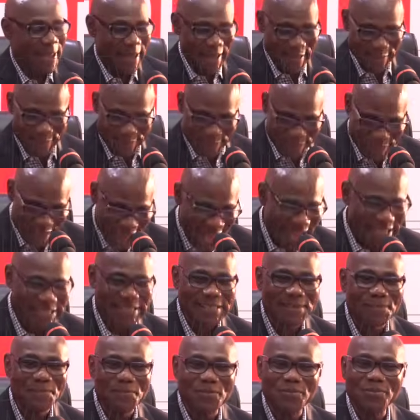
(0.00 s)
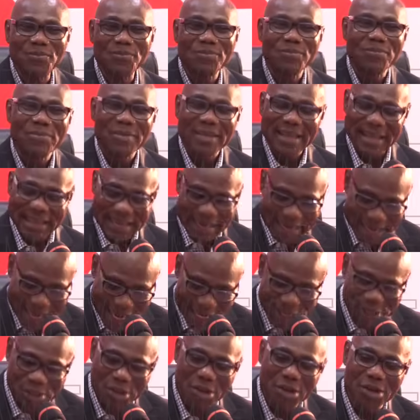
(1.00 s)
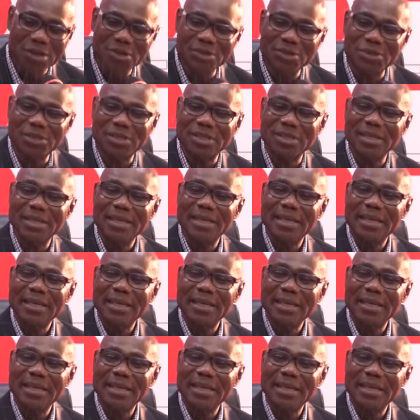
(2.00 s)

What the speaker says: that elections